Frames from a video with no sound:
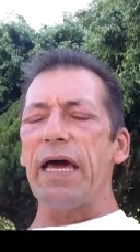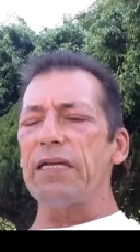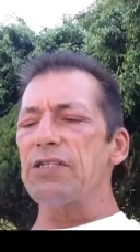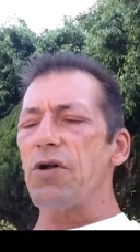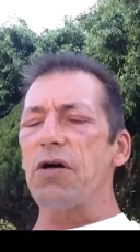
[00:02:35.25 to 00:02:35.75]

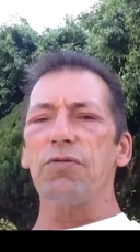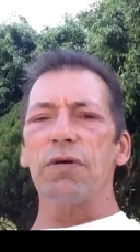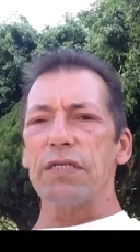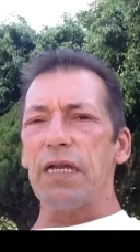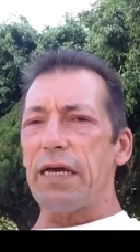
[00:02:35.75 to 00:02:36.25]
and it's taught
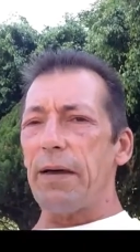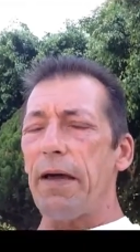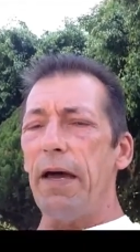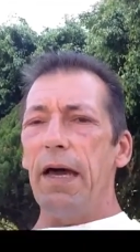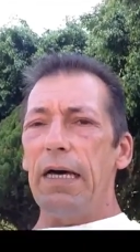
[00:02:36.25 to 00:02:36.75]
to us like
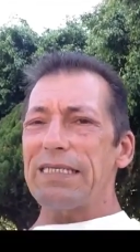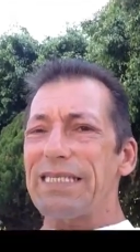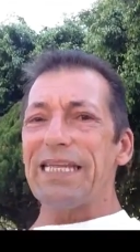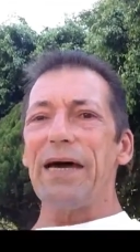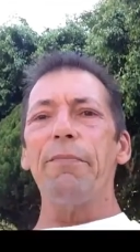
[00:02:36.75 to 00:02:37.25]
a
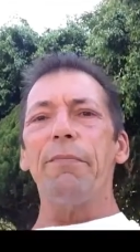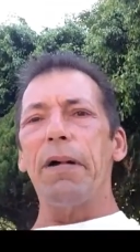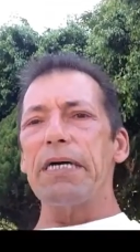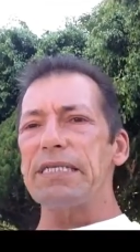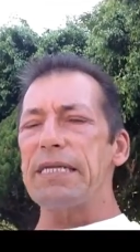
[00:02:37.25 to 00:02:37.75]
step
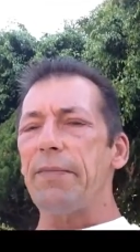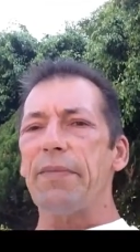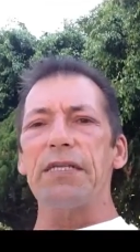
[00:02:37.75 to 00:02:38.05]
by step.